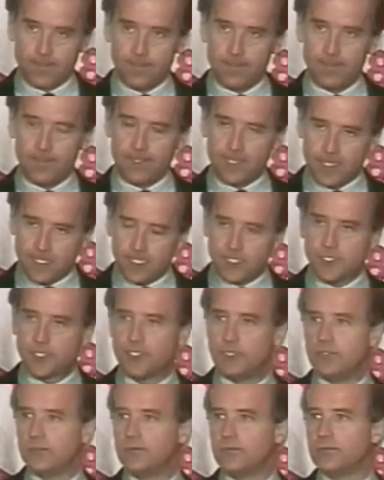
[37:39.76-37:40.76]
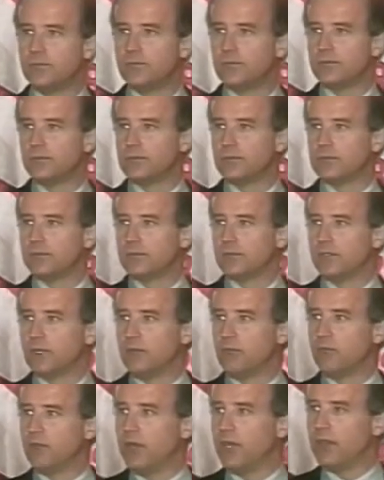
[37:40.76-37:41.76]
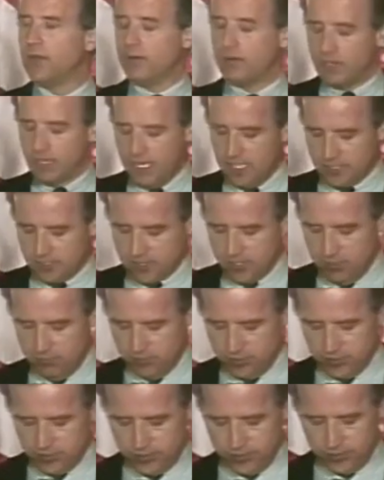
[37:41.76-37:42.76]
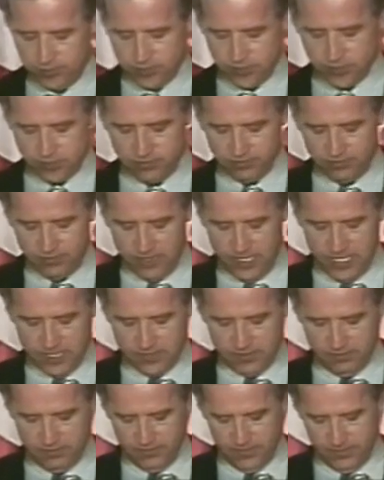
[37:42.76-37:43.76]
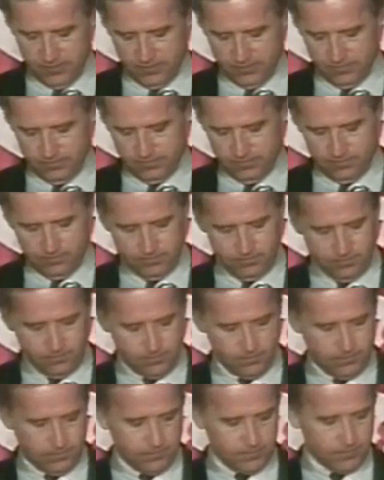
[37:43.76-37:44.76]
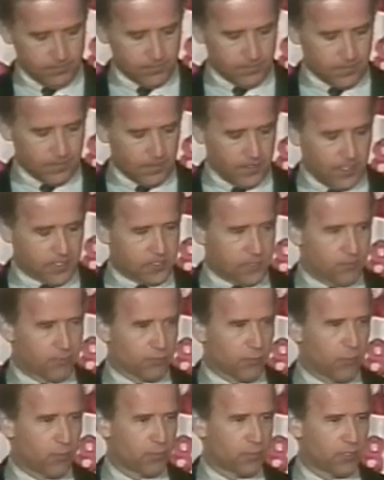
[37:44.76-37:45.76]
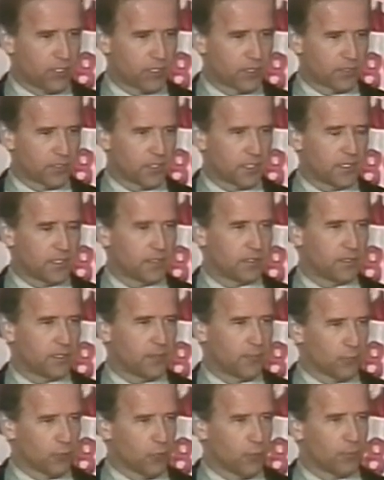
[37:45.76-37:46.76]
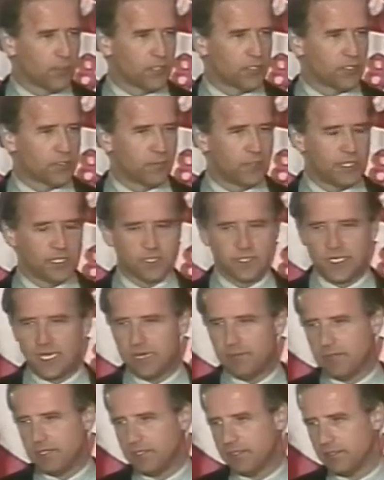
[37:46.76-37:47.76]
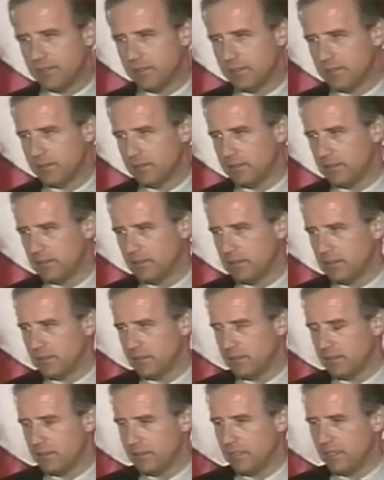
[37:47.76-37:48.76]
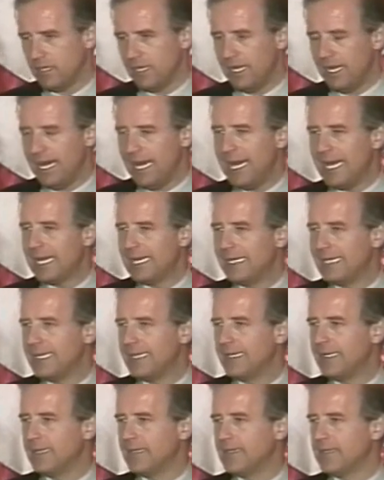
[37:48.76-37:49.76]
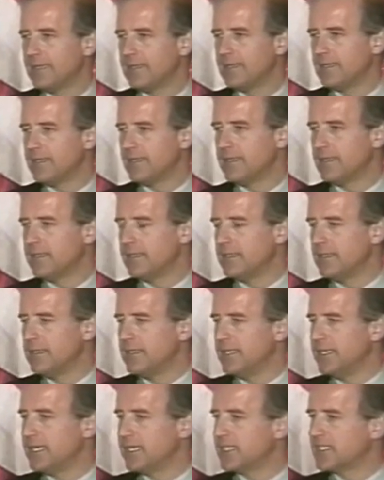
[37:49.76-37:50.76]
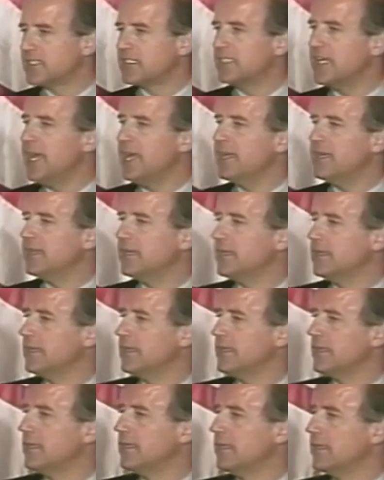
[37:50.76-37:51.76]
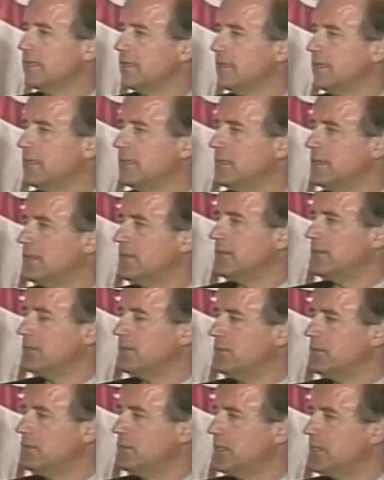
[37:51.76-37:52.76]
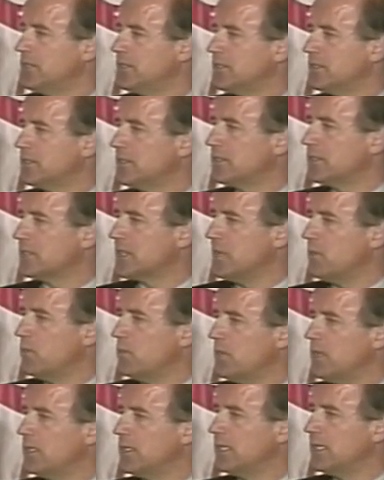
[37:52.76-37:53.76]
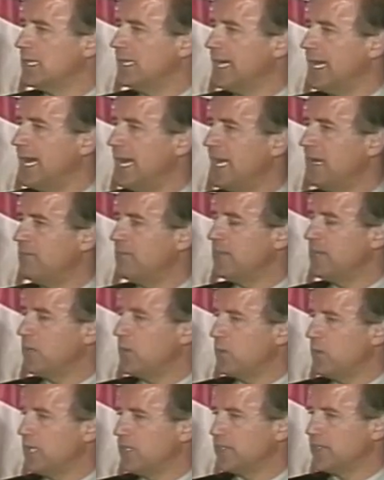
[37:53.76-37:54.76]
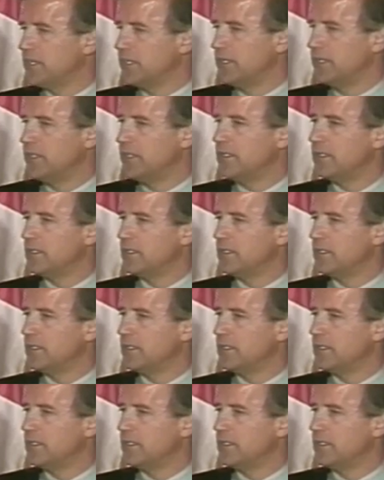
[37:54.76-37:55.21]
the issue of whether or not someone's judicial philosophy is appropriately appropriate to be examined. And the extent to which someone can be questioned